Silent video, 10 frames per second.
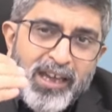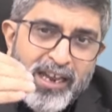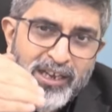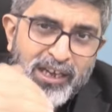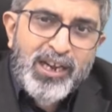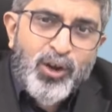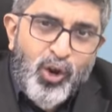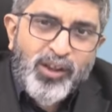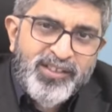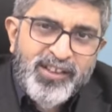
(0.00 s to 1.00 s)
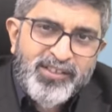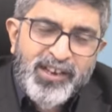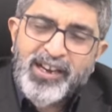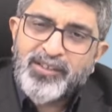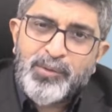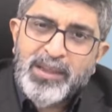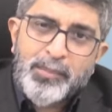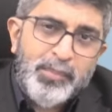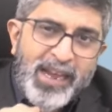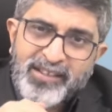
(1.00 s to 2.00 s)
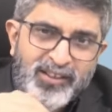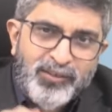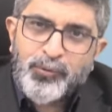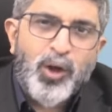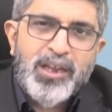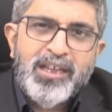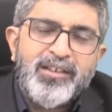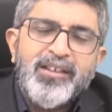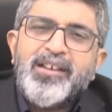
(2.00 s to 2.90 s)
incurring losses, it is when the price is falling,